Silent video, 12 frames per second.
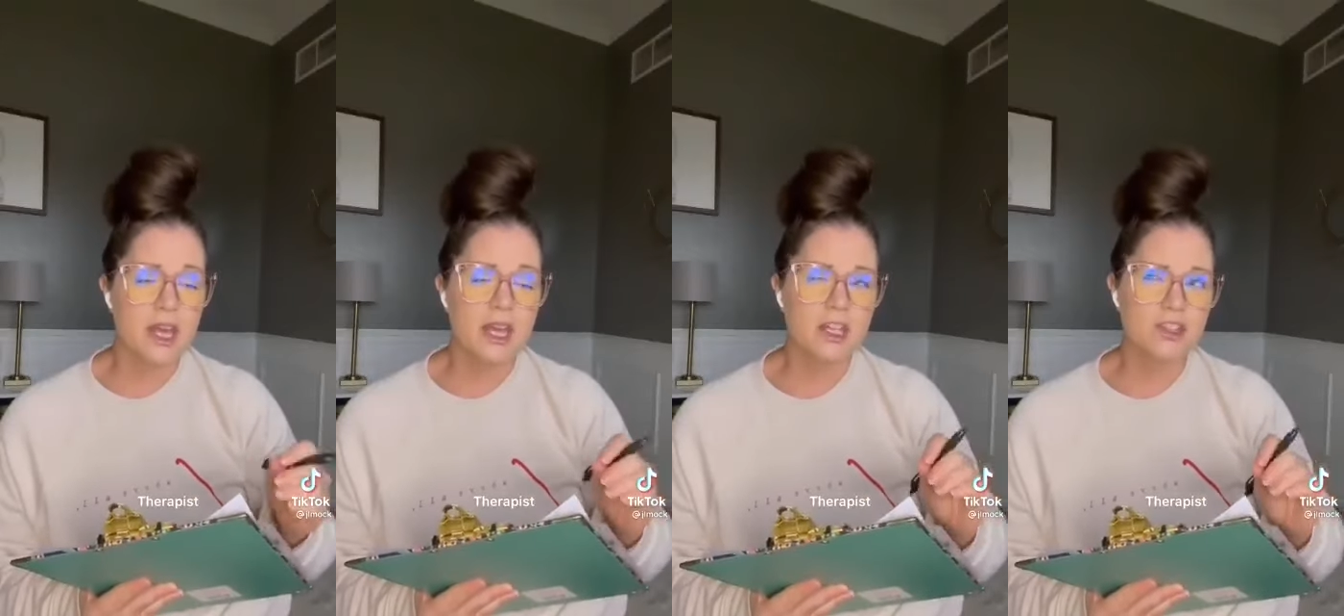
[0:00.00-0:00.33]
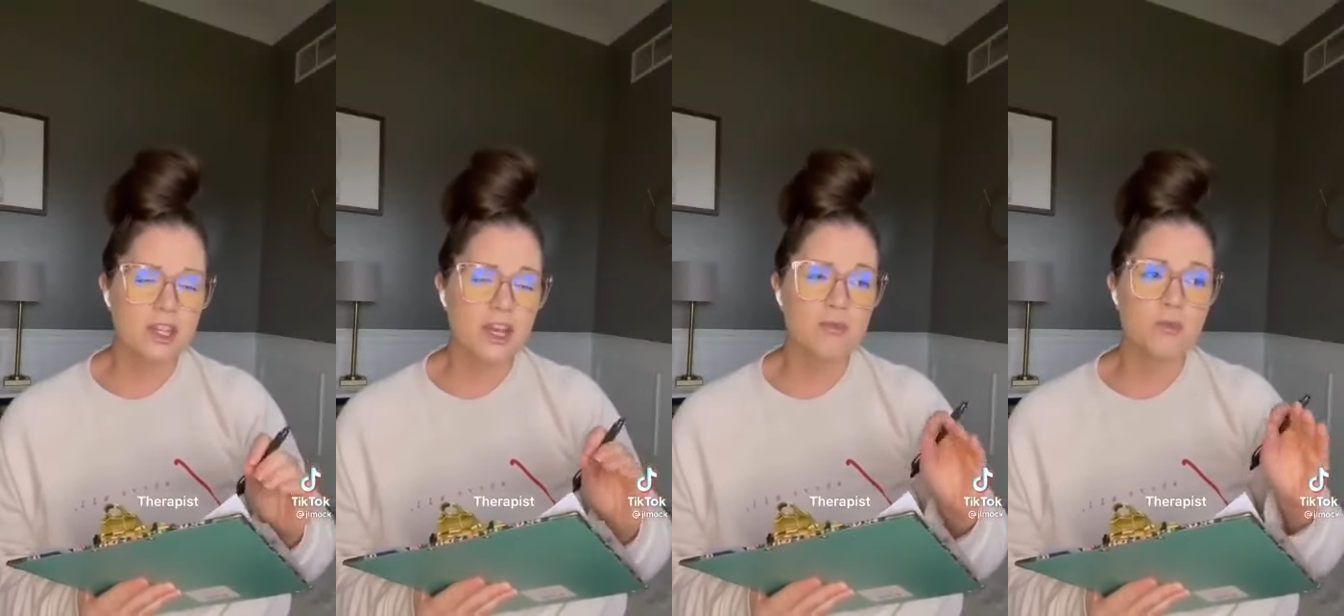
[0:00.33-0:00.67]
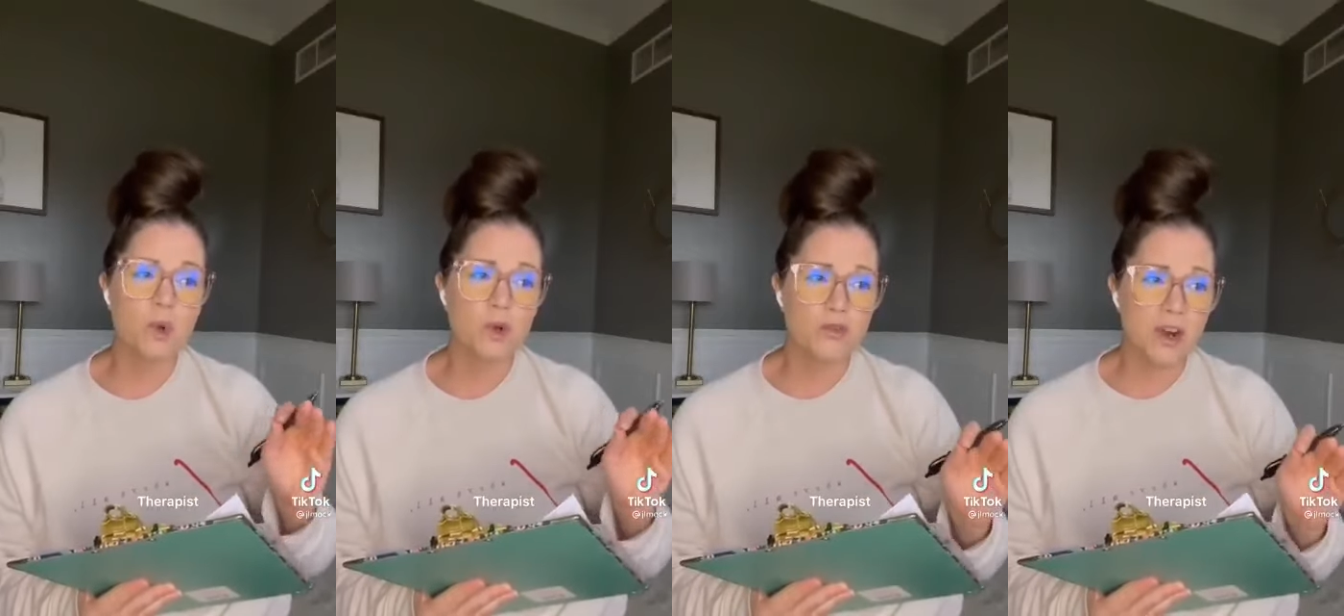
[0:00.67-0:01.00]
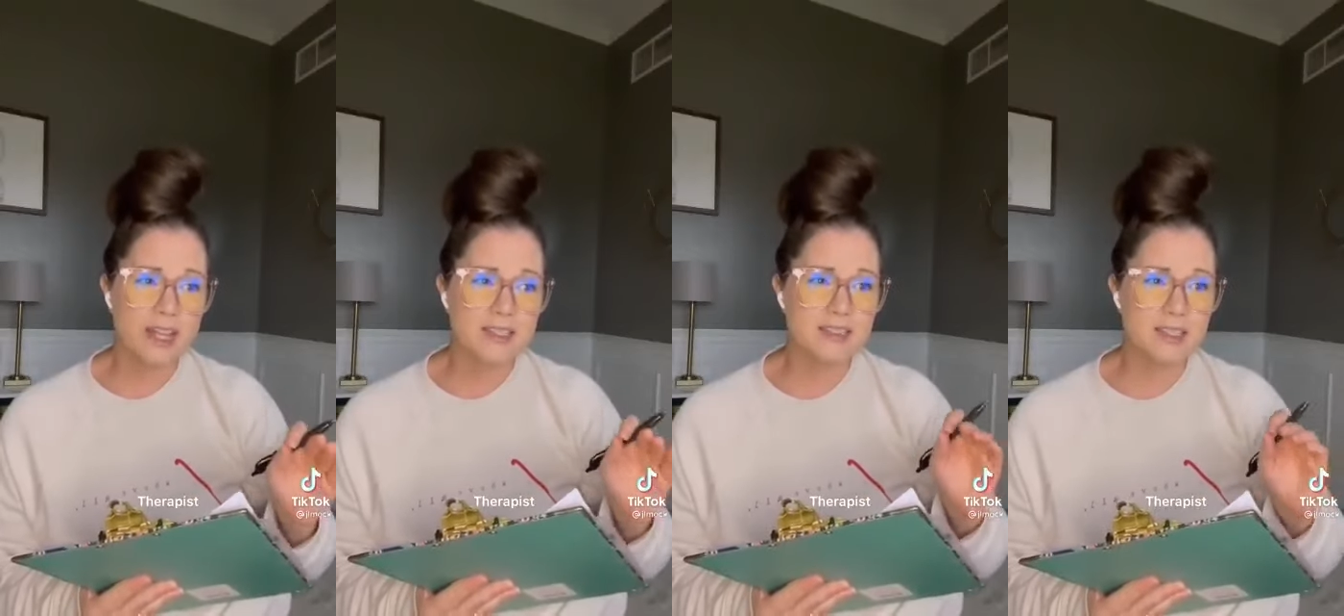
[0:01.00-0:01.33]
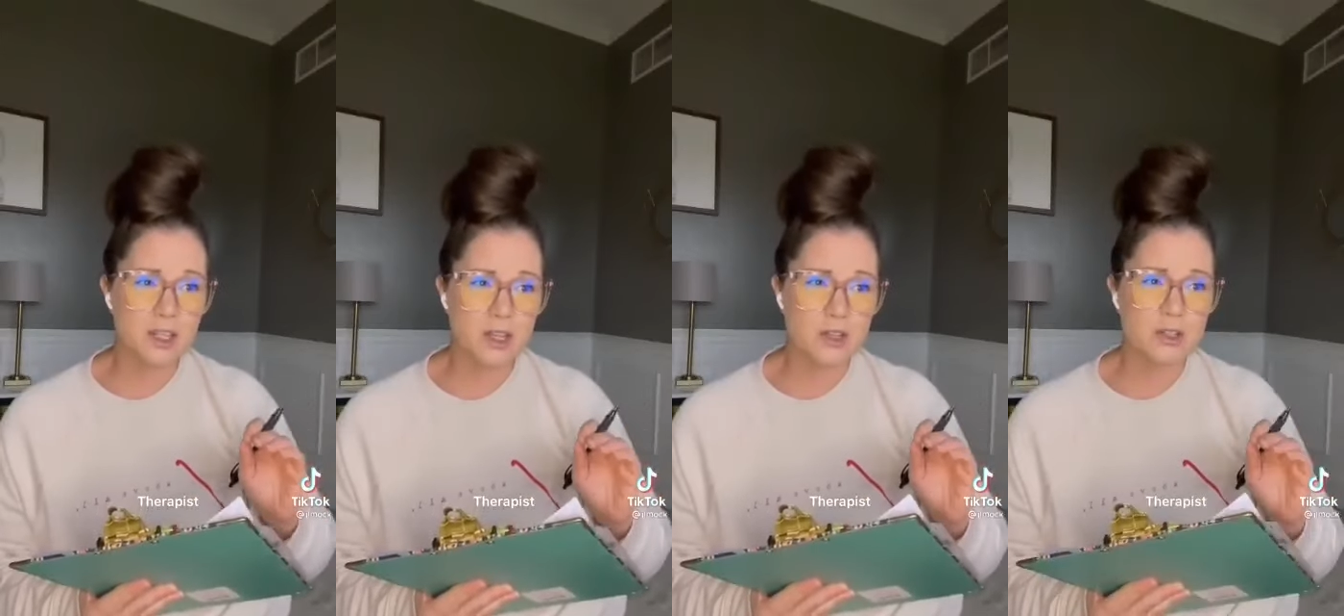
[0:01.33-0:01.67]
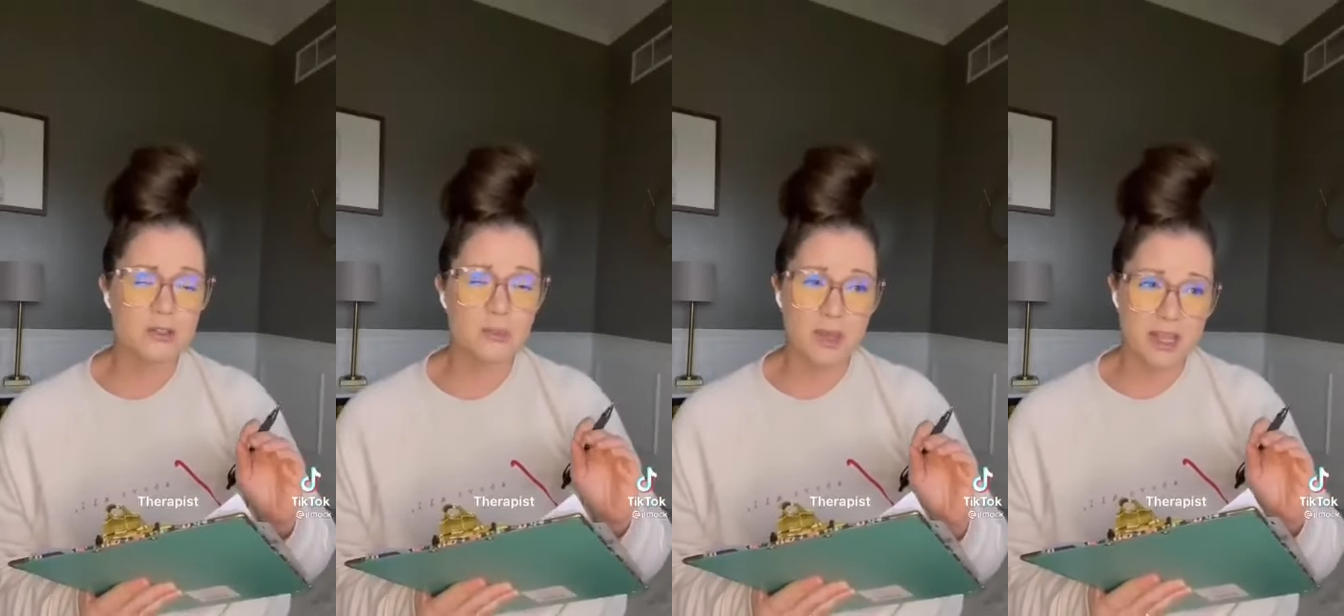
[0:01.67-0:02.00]
and should have more rights than
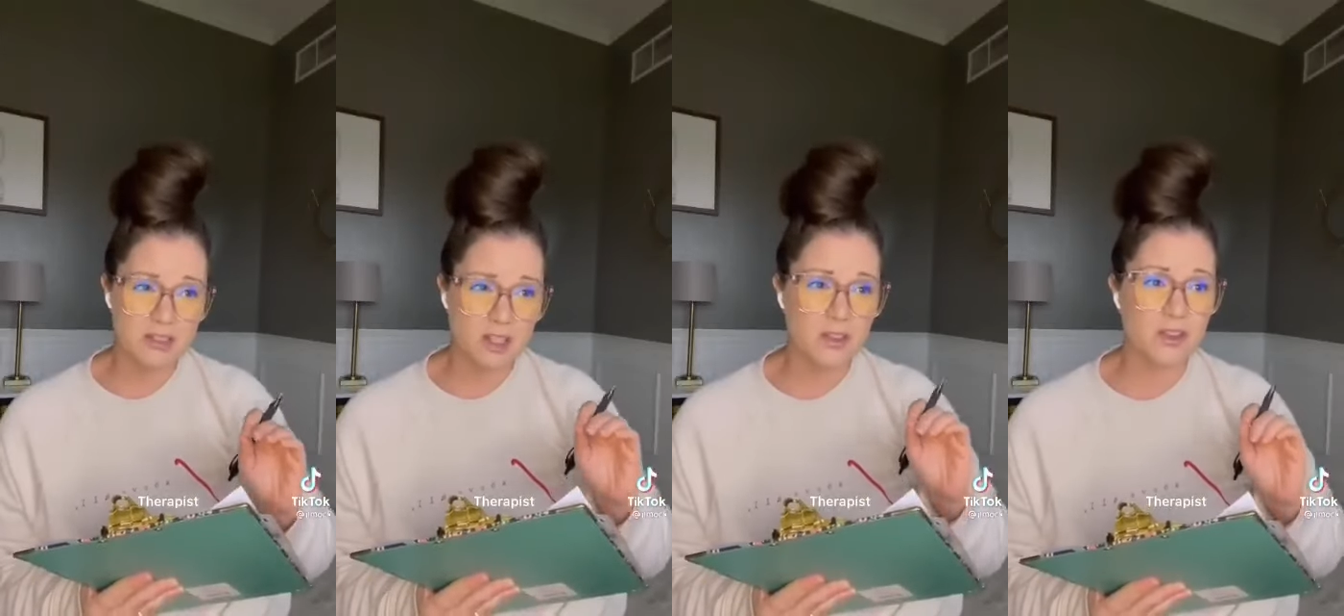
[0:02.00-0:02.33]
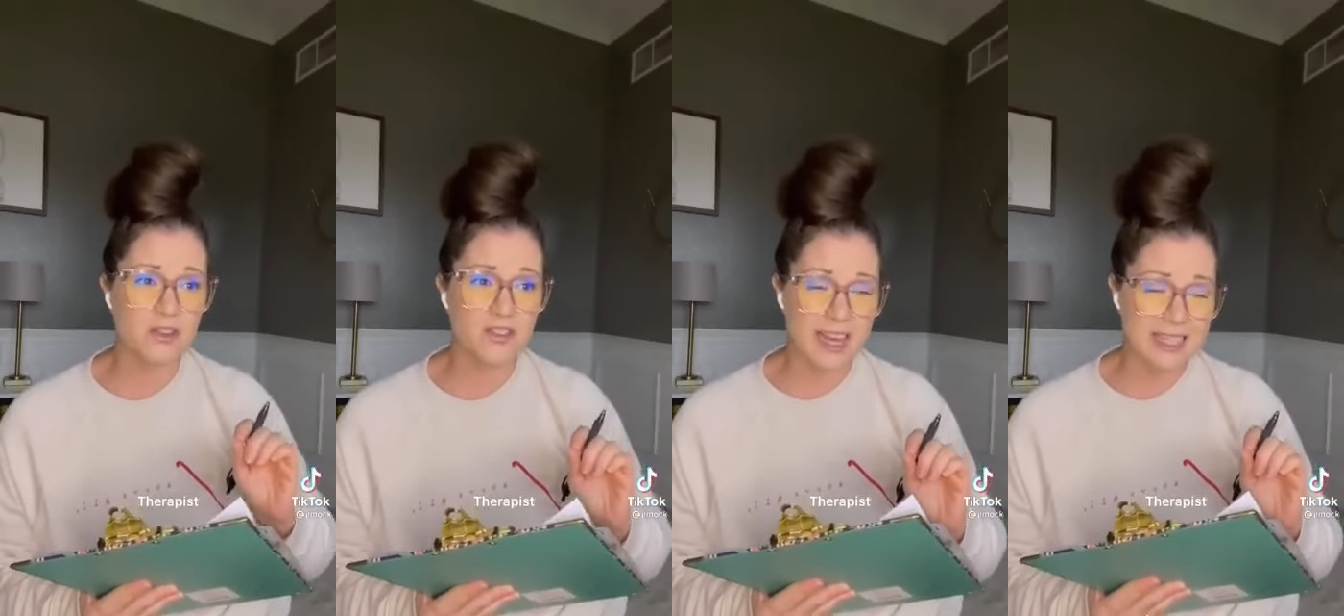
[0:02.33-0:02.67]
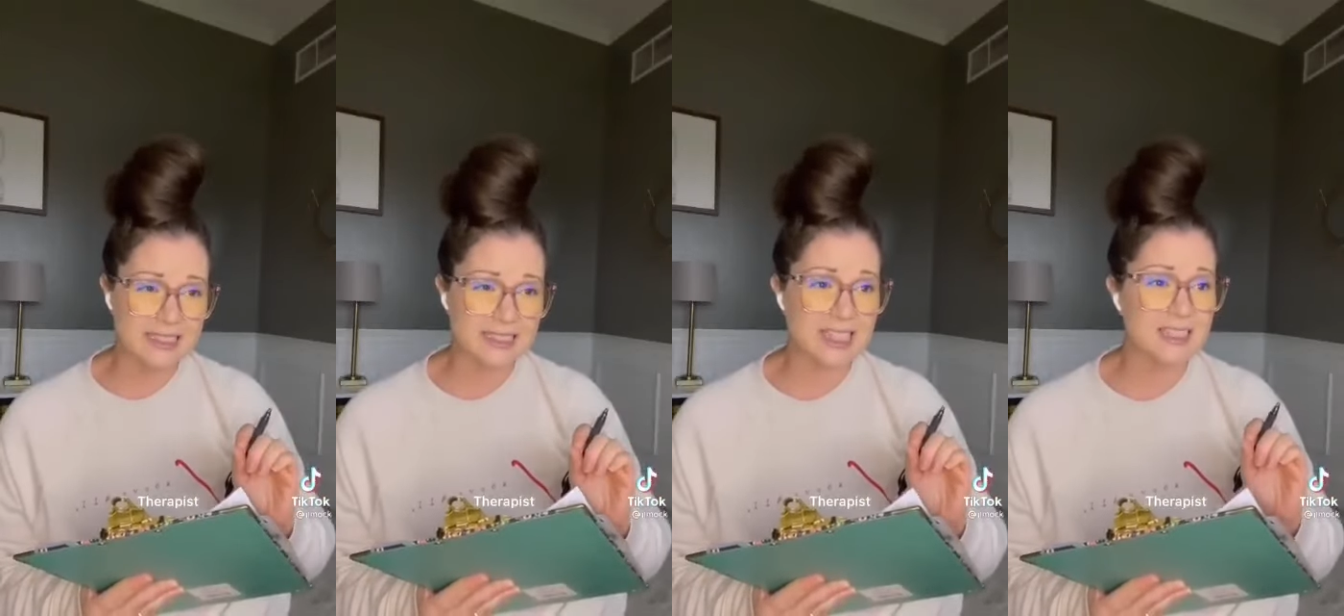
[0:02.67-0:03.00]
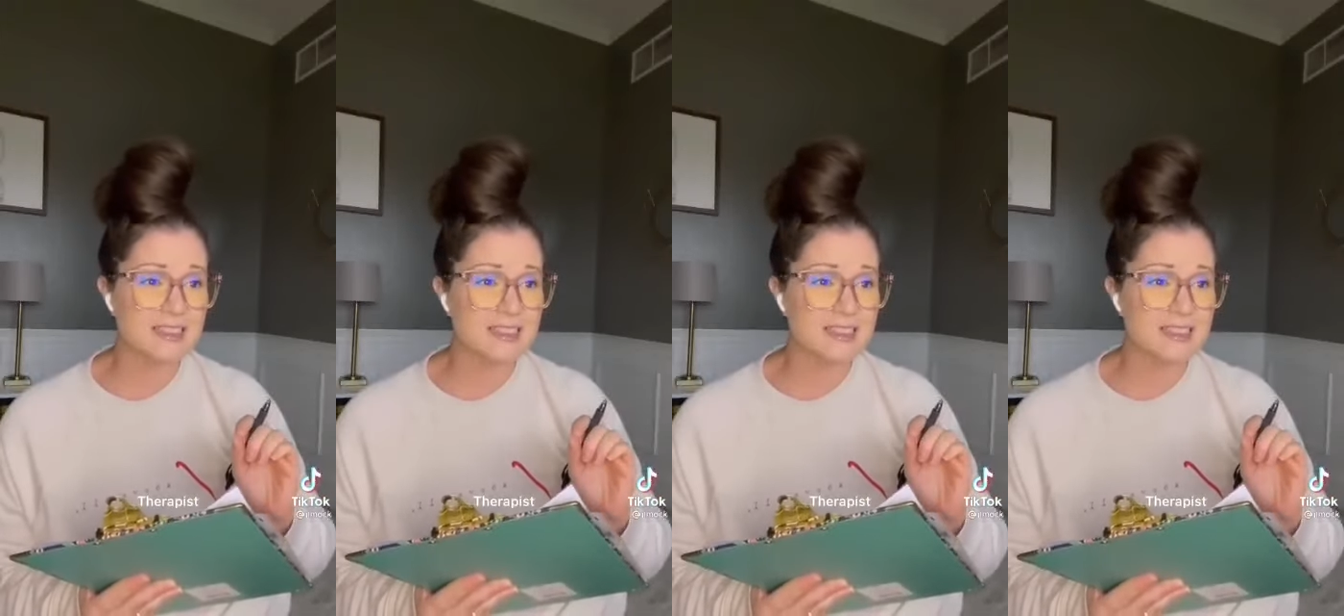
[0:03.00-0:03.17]
others based on their vaccinated